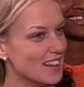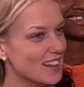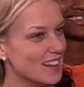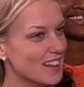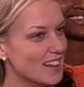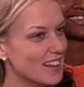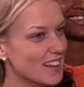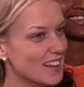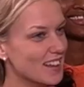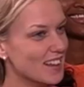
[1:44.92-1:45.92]

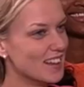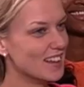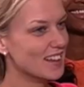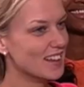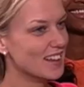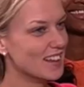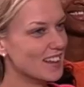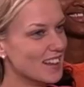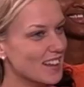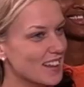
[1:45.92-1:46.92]

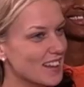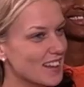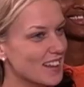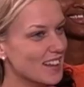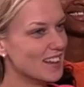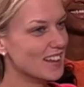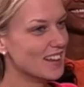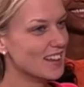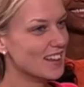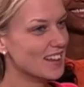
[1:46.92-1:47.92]

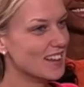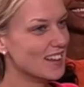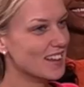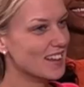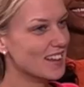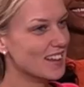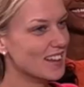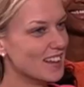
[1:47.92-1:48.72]
[no speech]